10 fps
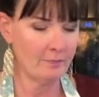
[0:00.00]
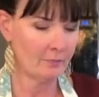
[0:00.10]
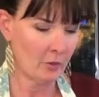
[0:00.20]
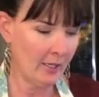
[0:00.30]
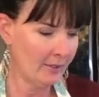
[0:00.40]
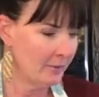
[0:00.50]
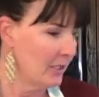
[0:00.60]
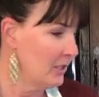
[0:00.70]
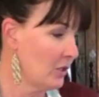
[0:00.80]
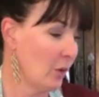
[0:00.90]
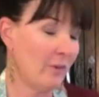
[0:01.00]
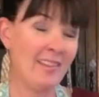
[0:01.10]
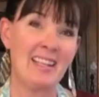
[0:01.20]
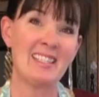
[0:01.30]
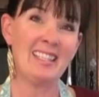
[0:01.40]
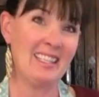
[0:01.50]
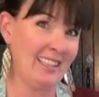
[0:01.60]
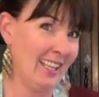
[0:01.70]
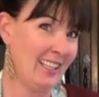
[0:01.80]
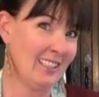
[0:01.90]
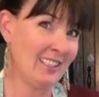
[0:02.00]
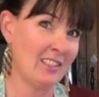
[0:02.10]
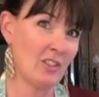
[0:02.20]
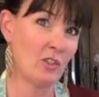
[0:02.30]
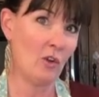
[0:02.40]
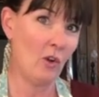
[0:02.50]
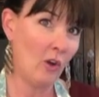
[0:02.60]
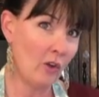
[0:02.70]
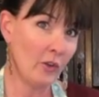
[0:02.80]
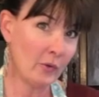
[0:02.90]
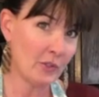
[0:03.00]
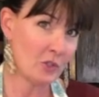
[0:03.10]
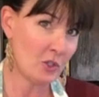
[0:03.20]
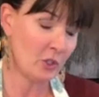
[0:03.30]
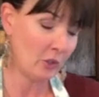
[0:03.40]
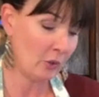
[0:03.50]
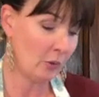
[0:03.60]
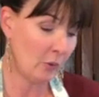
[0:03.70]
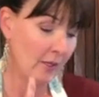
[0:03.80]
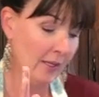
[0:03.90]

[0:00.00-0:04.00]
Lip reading: Okay, so that's it. That is all there is to